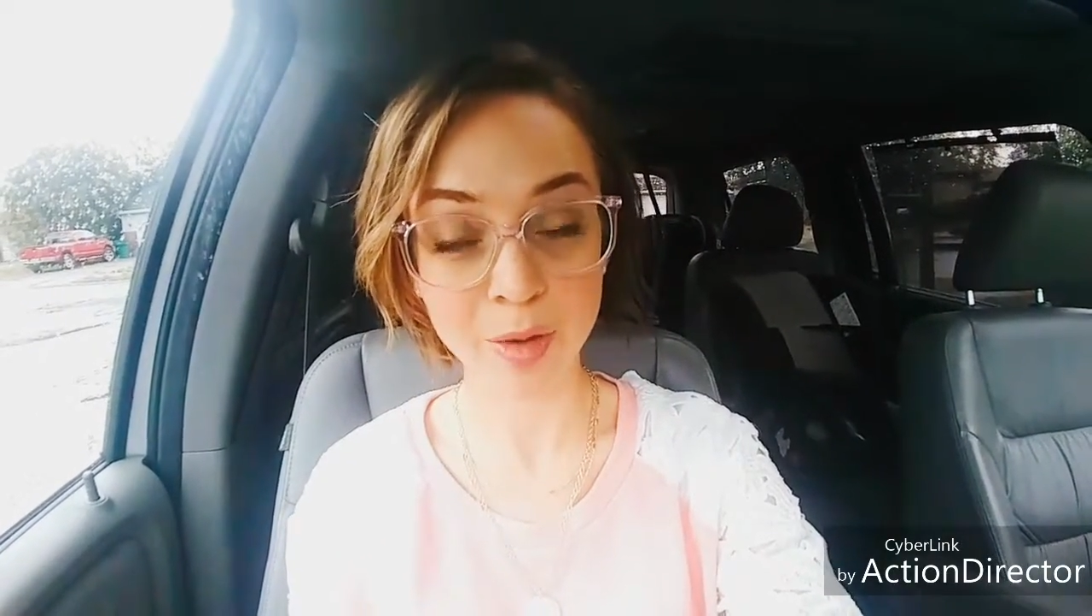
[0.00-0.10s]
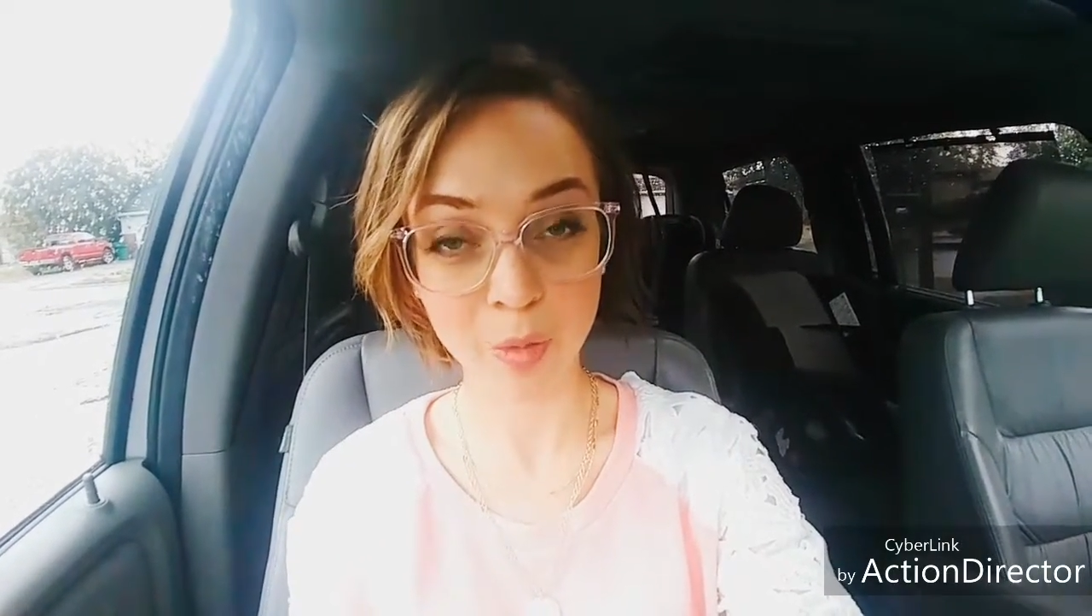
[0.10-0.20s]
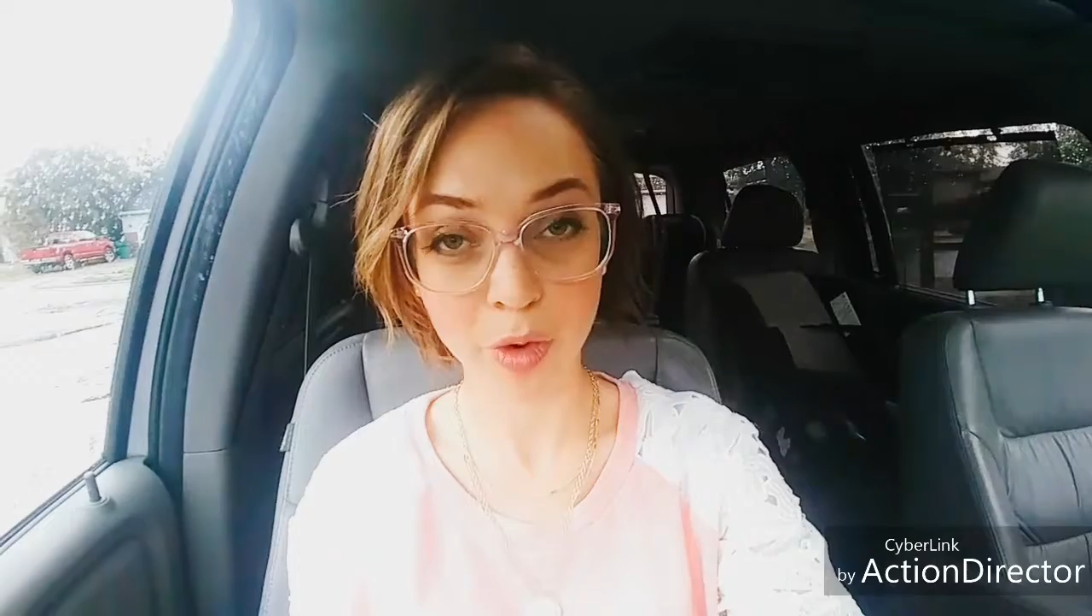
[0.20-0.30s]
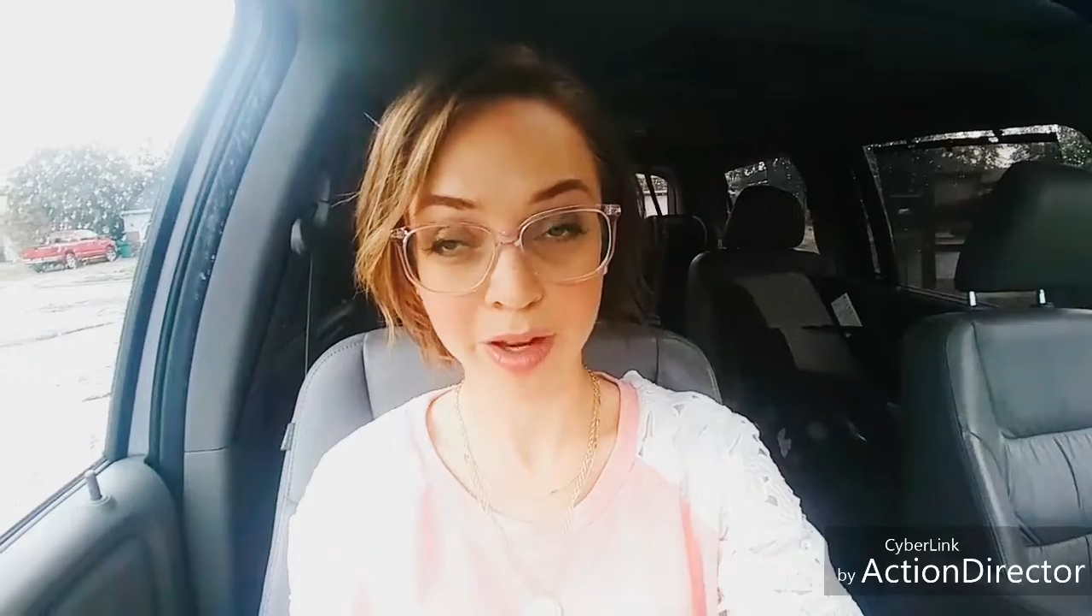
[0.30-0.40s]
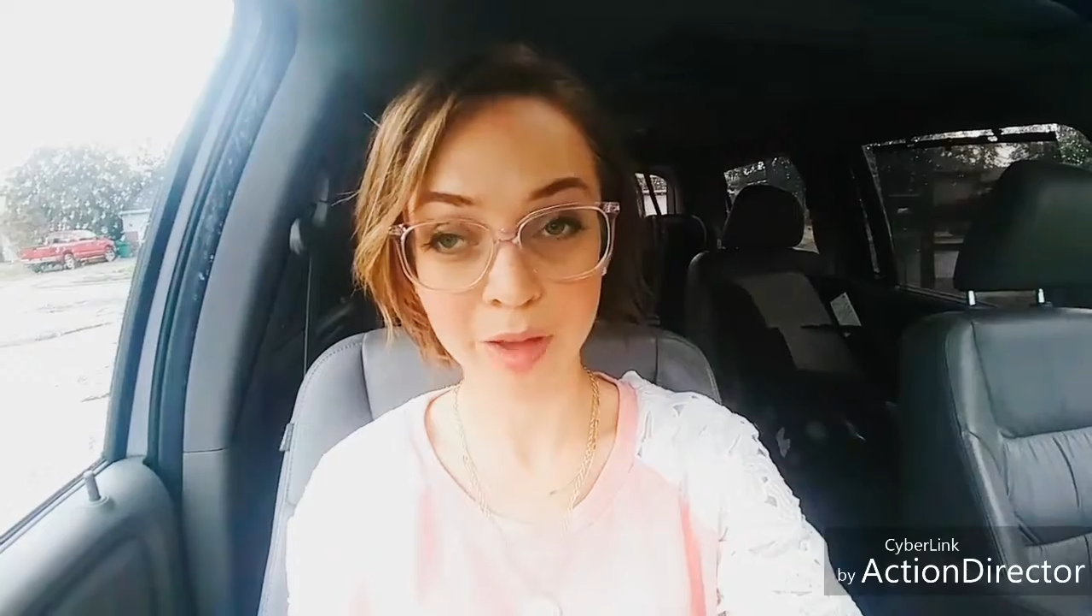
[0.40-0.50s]
your
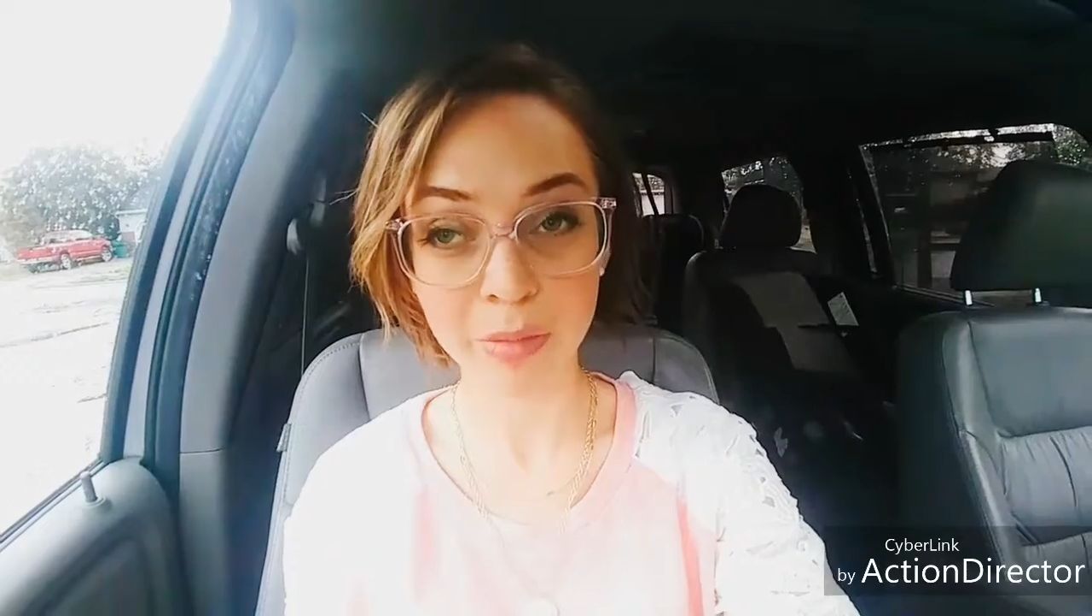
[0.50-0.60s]
morning,